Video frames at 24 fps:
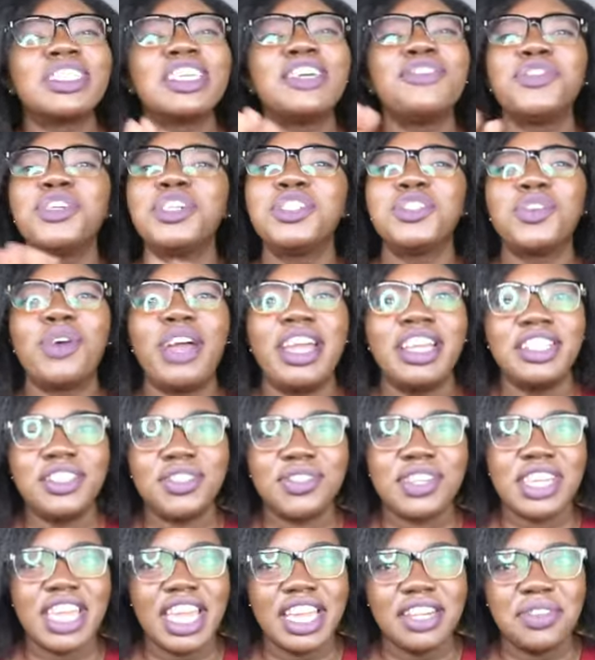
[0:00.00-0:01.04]
If you're trying to
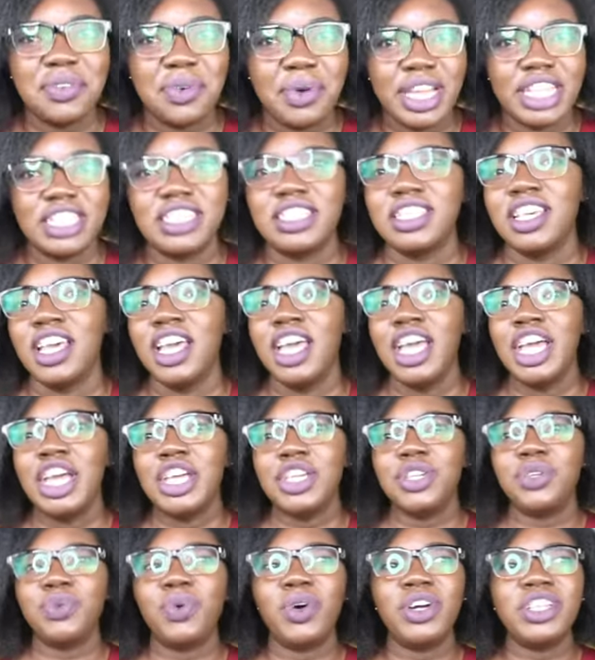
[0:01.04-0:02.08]
gain weight,
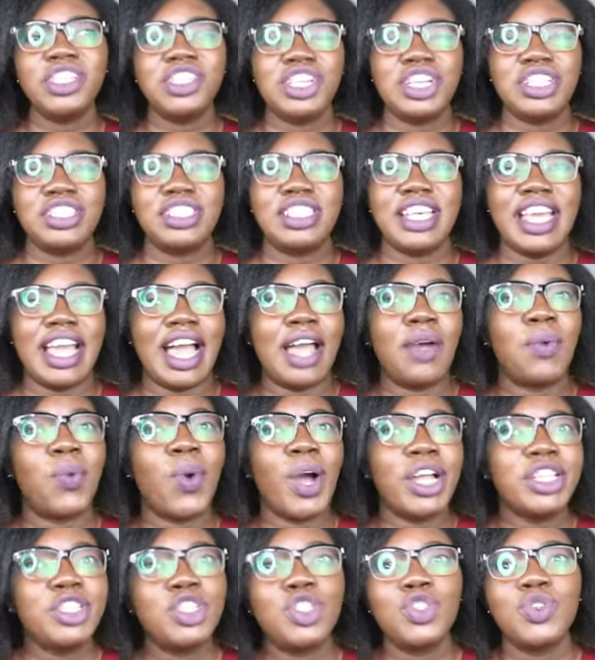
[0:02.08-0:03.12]
you won't just say, I
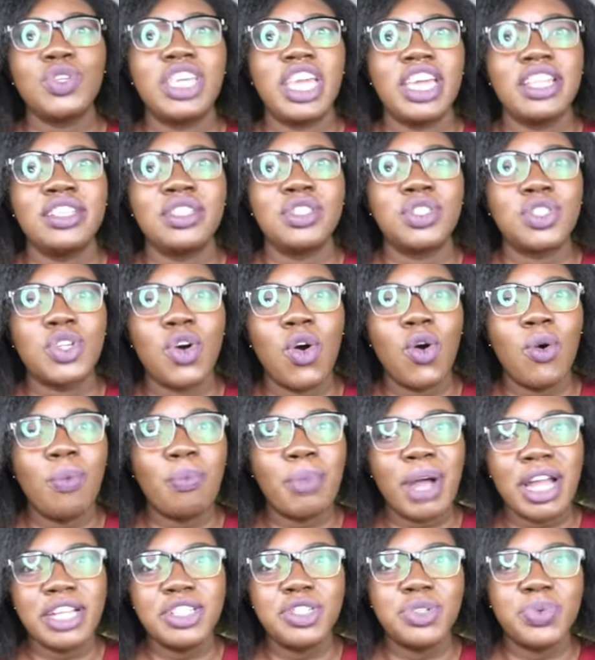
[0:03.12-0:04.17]
want to gain so
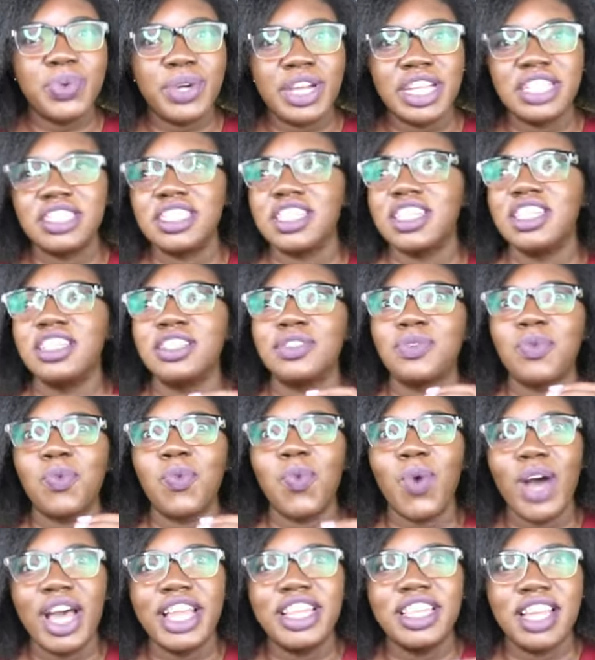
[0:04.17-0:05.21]
much weight in
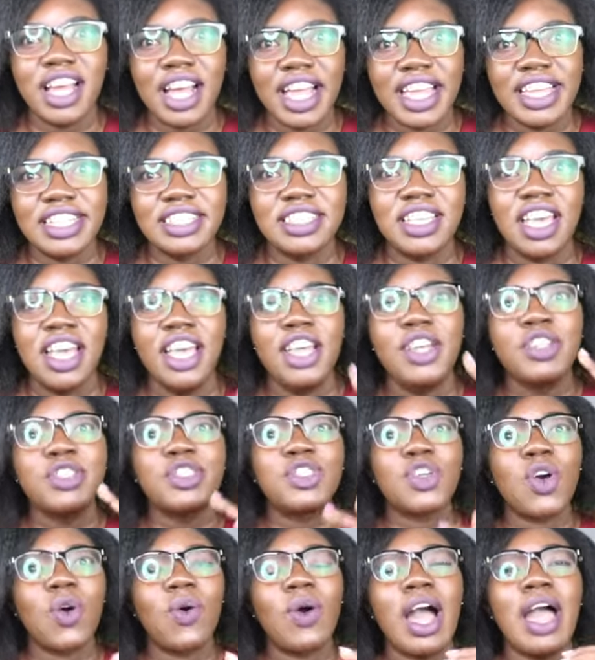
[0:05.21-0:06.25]
one night,
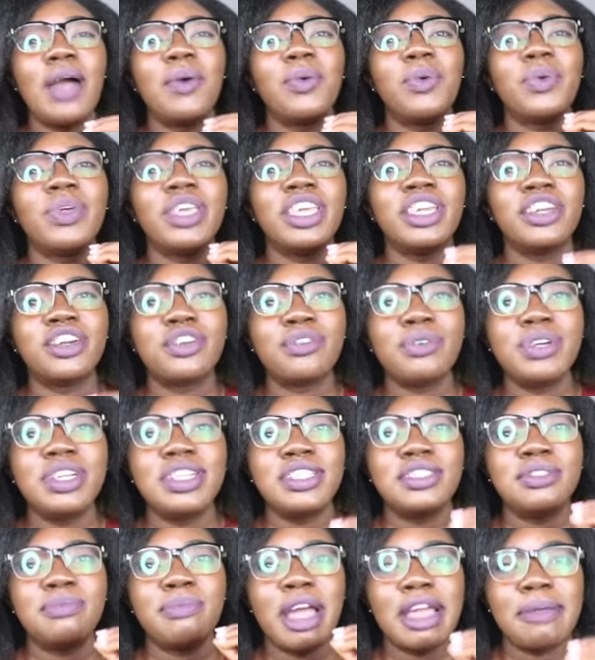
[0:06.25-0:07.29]
so I will
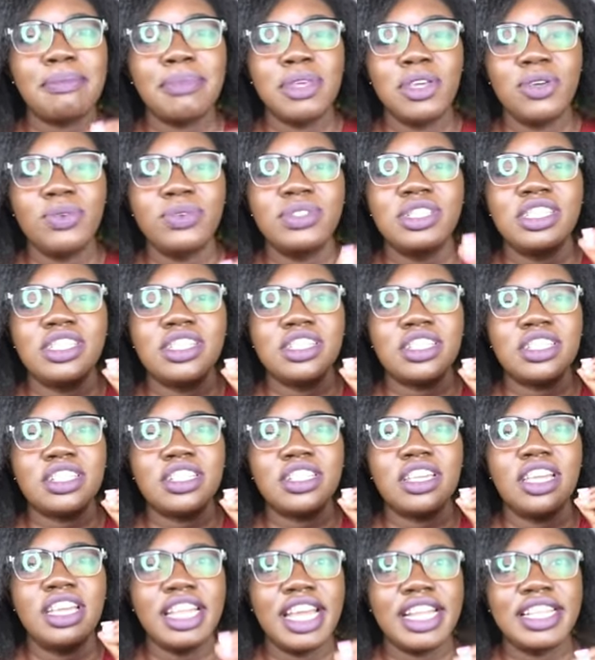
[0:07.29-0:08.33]
increase my meals
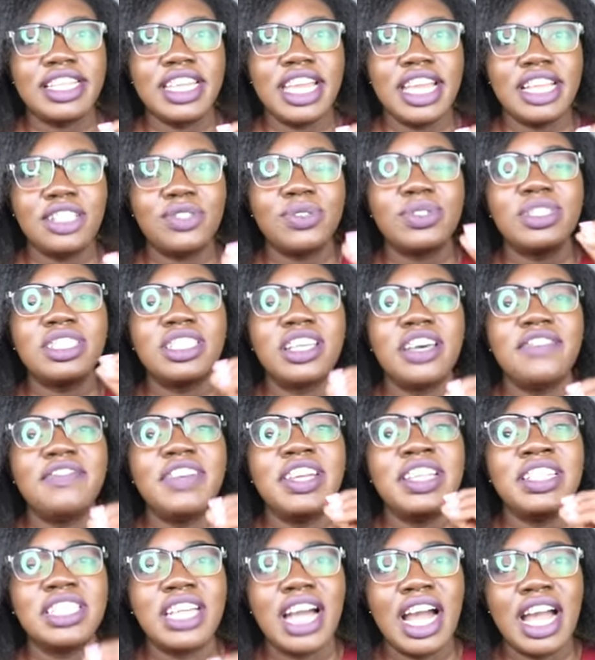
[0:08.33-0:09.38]
in a day to
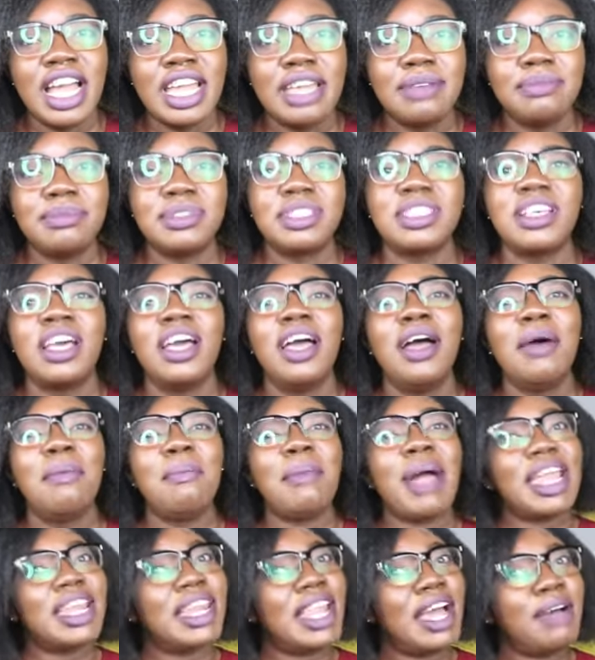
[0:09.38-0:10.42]
7 times.
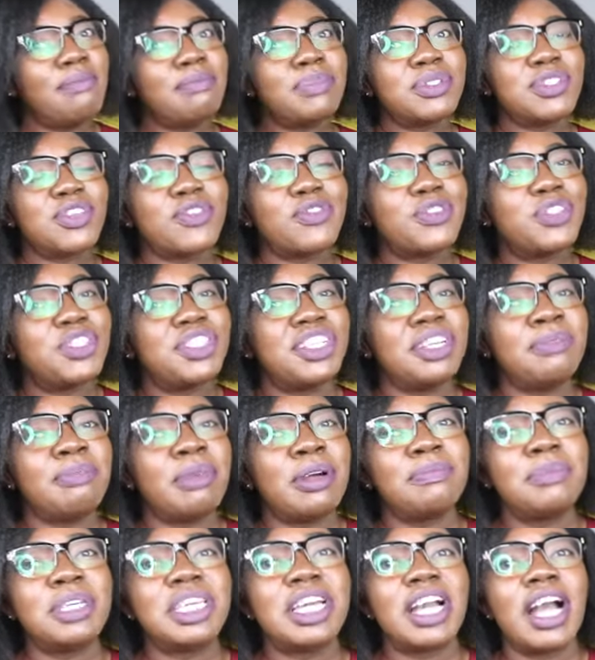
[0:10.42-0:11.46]
My lumps of
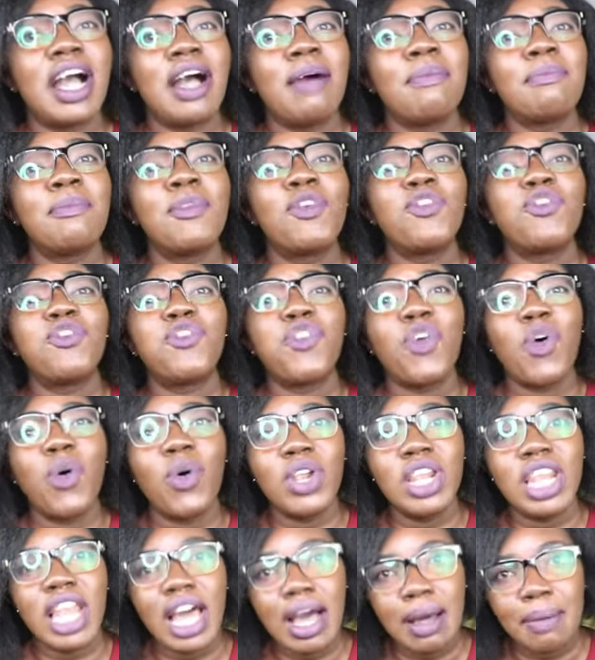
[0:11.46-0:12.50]
shima become
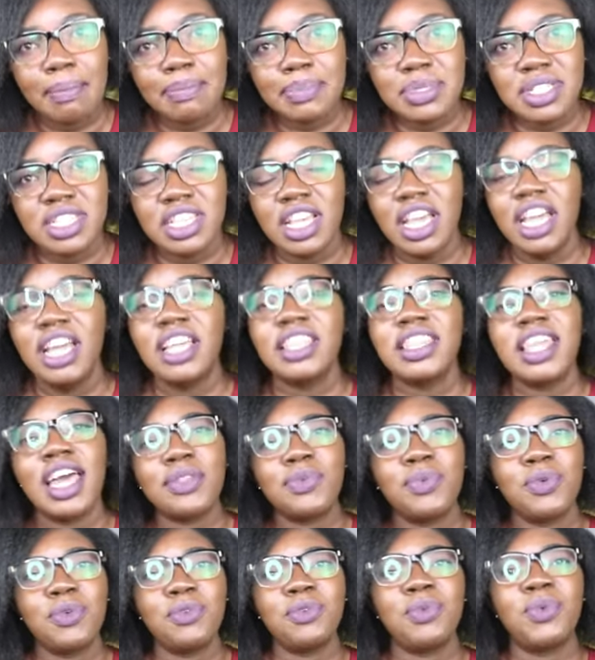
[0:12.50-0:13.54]
4 lumps.
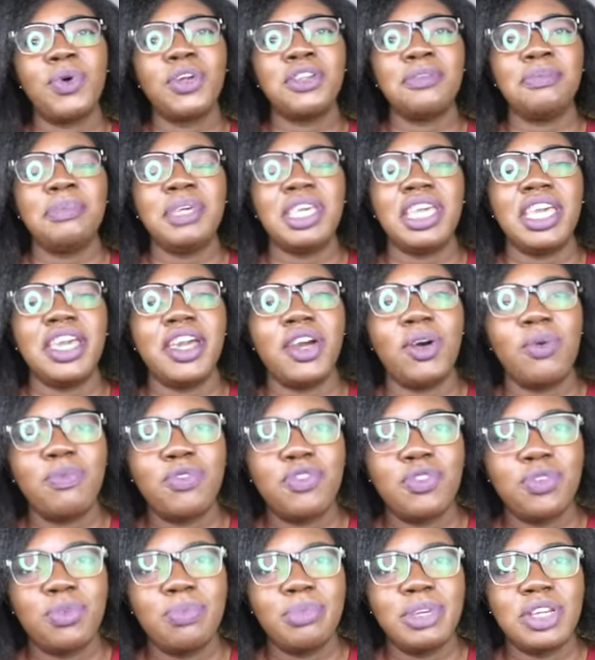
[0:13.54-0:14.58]
That won't be
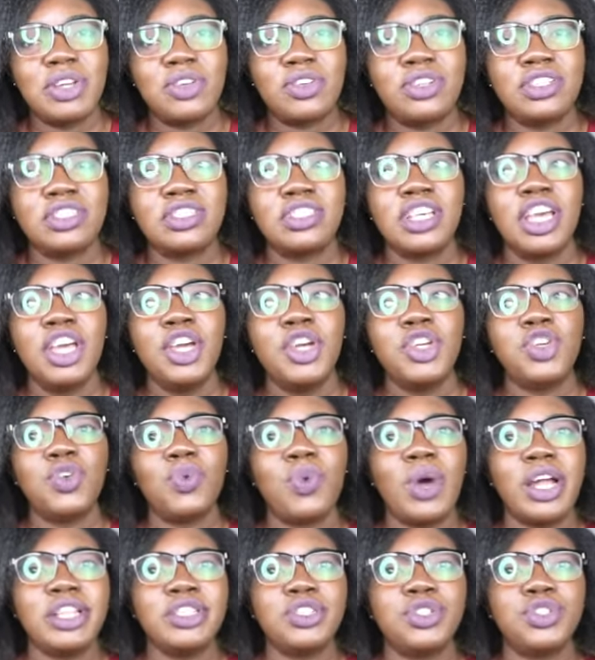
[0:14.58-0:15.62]
helpful, because you
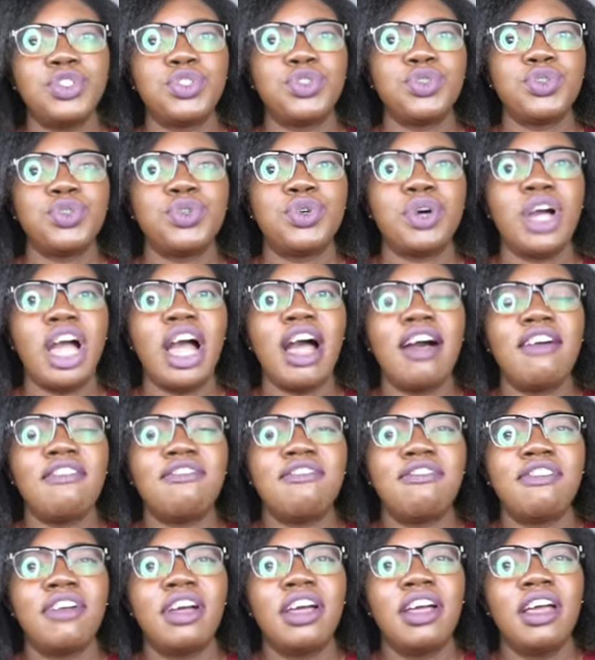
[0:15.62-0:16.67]
want to
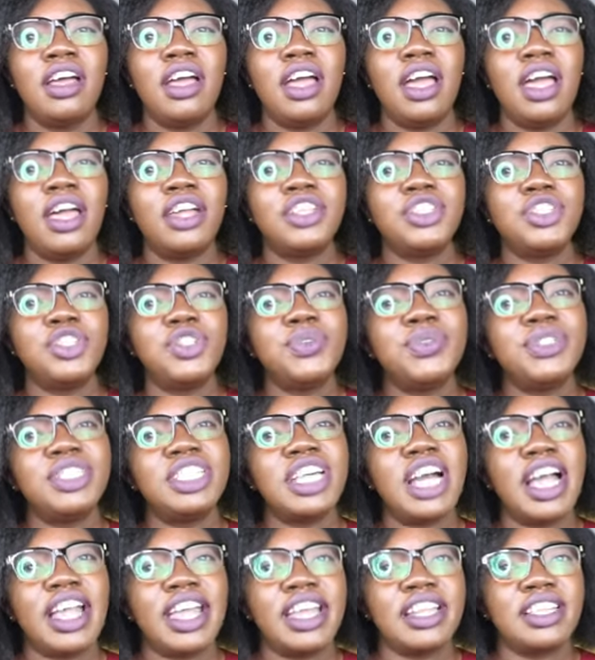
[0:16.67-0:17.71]
have a new
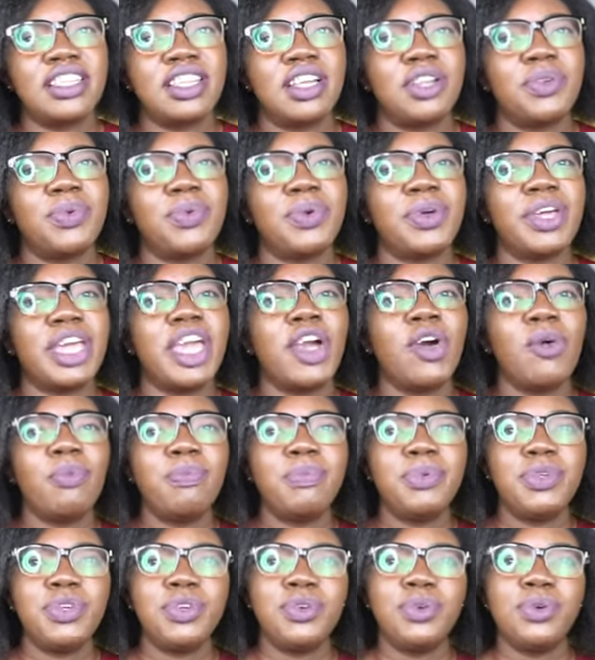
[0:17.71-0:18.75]
diet that will
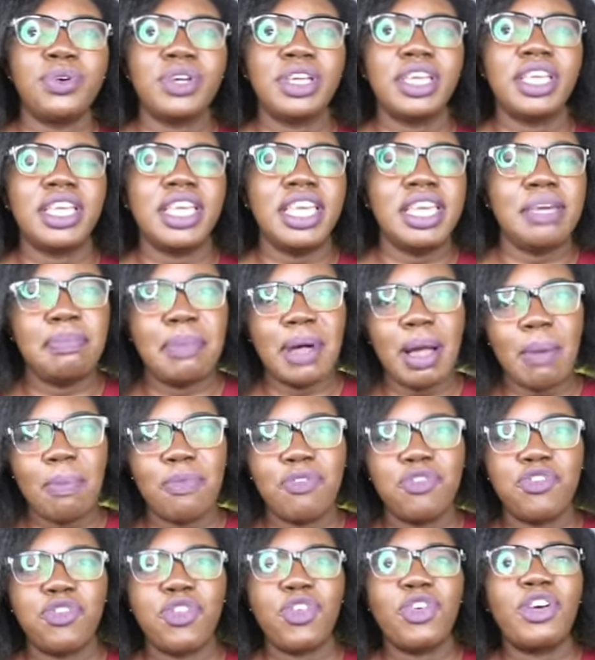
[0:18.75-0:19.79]
help you keep up
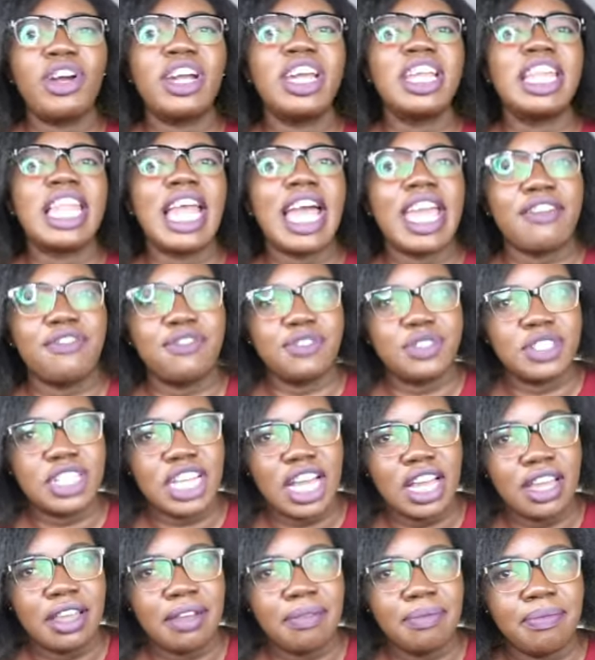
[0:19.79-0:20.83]
for a
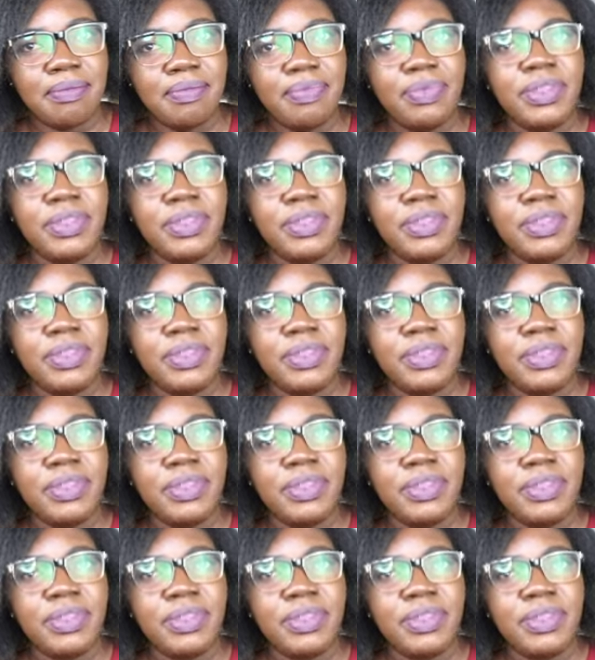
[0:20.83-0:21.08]
lifetime.